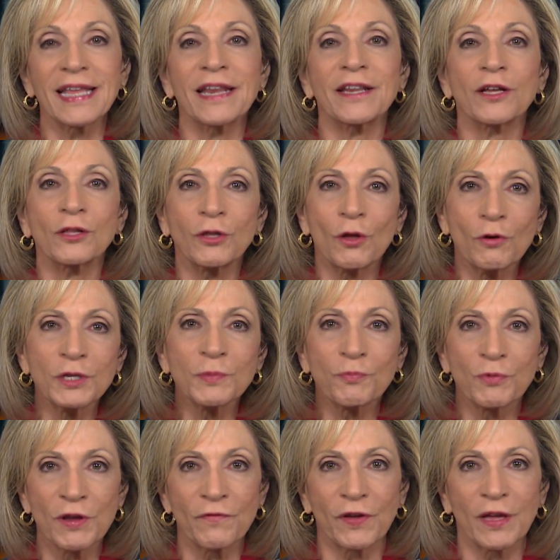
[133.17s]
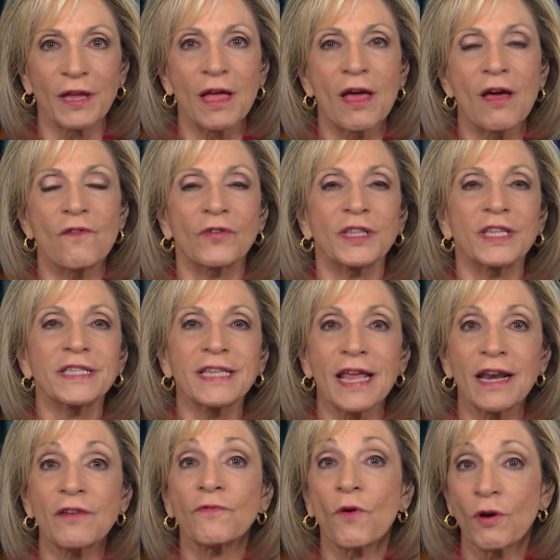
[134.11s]
at a closed briefing for the
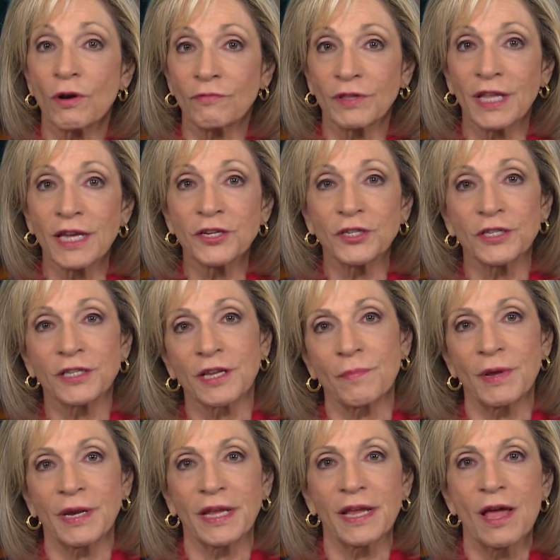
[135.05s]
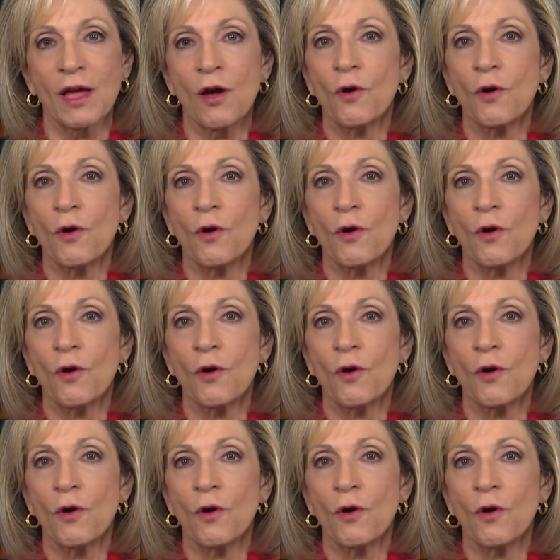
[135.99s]
Senate Foreign Relations Committee,